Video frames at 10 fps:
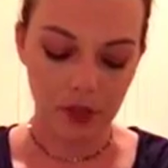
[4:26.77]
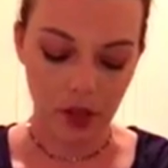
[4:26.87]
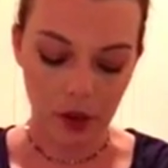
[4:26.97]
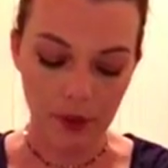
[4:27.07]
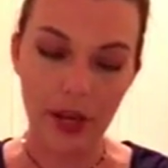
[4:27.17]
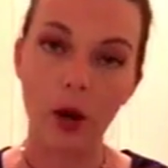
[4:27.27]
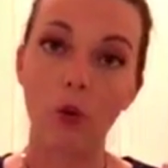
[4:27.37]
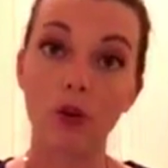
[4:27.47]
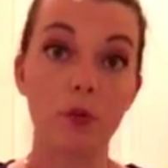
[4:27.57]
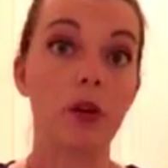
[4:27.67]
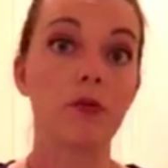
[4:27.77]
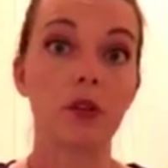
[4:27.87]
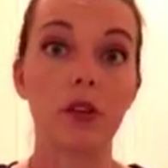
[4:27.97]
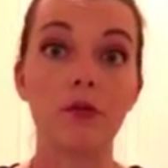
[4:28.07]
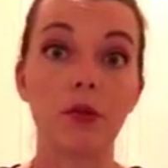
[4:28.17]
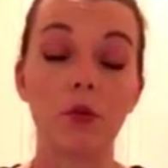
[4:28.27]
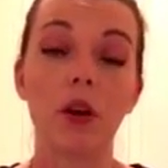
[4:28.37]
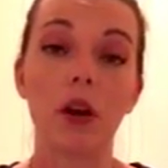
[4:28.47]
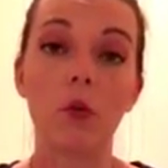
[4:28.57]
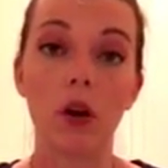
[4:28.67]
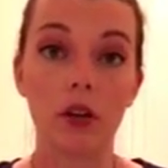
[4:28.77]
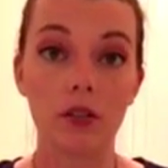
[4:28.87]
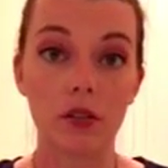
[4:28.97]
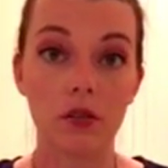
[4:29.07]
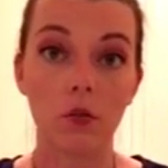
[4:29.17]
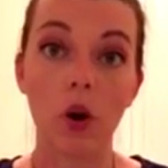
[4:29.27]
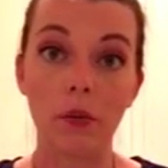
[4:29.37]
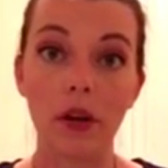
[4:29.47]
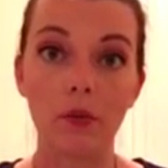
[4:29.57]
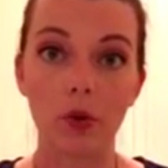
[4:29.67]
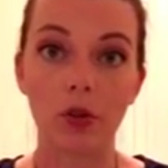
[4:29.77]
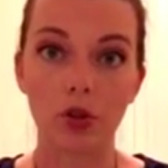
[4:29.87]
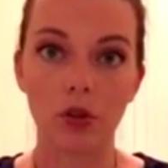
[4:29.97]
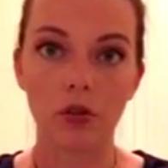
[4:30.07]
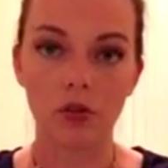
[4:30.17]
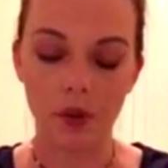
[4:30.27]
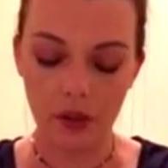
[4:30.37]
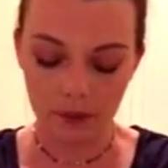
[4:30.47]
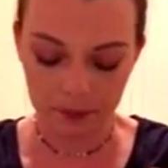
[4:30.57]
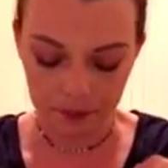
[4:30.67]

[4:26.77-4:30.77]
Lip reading: and now it works perfectly for what I want my bullet journal to be.